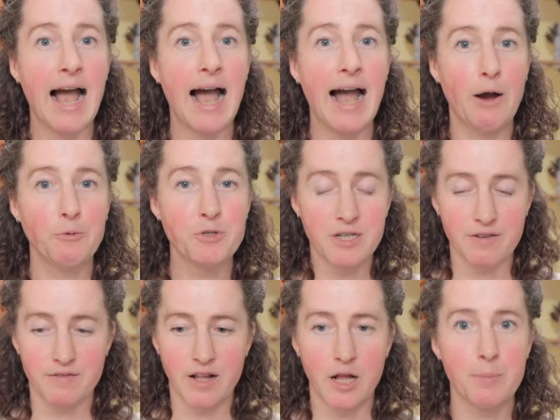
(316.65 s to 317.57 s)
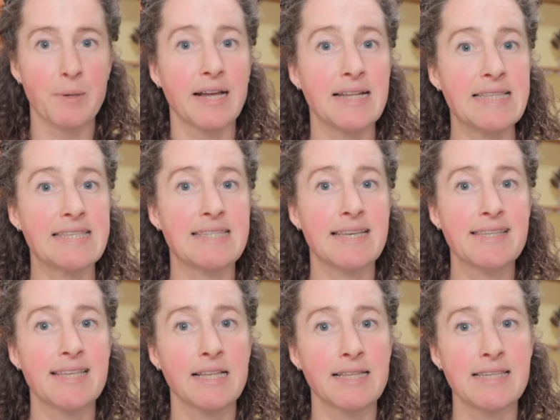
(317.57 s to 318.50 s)
how to develop a
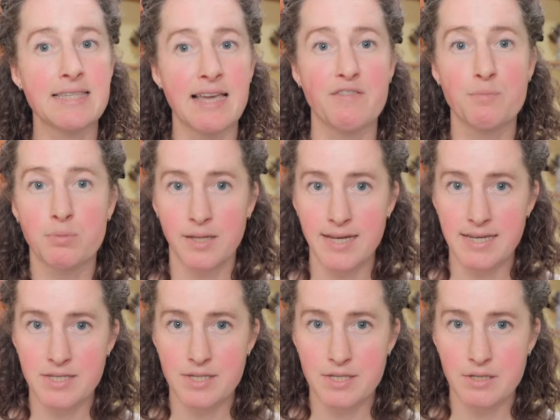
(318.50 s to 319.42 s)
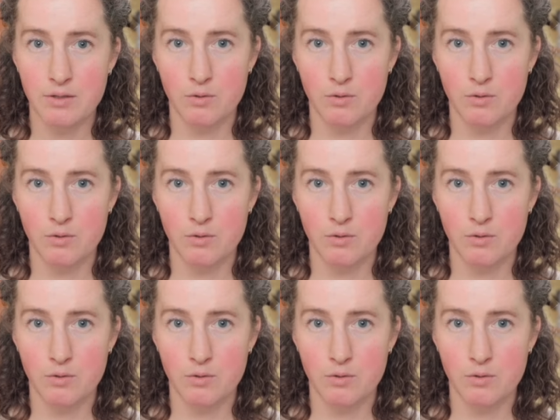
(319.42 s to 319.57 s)
consistently safe place